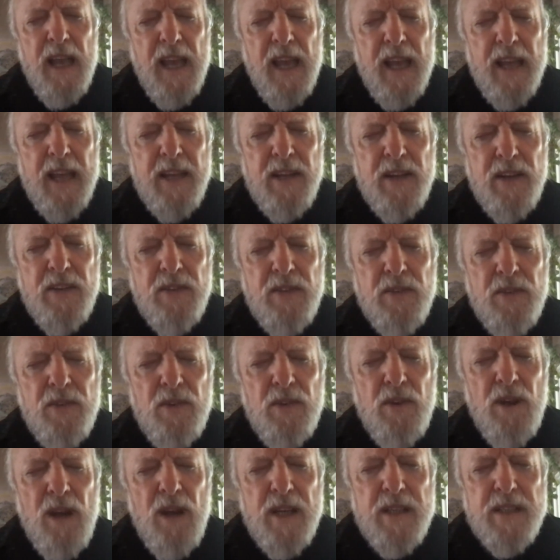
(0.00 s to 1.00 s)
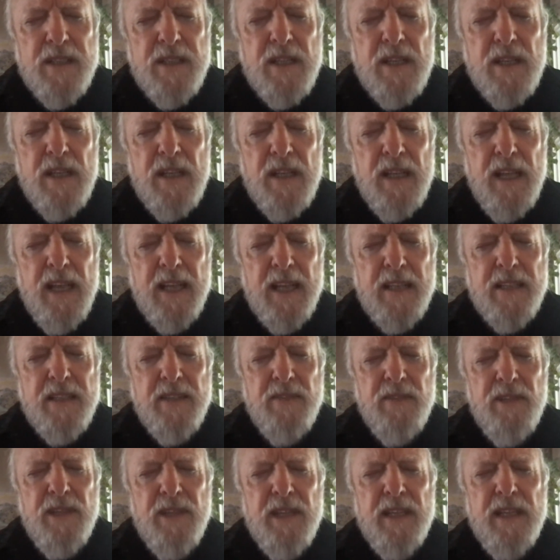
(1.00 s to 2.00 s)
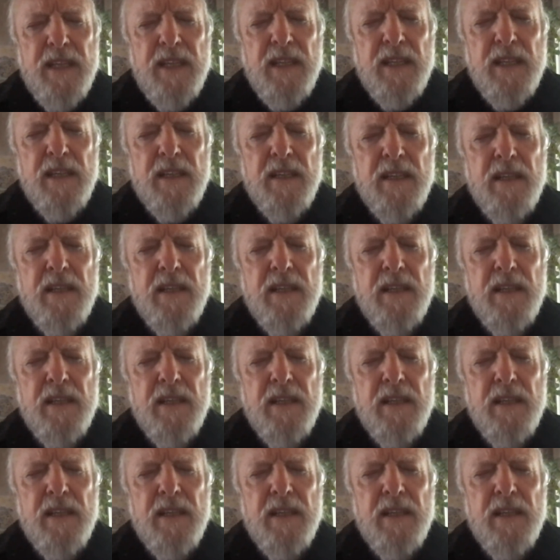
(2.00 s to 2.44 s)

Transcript: and through us collectively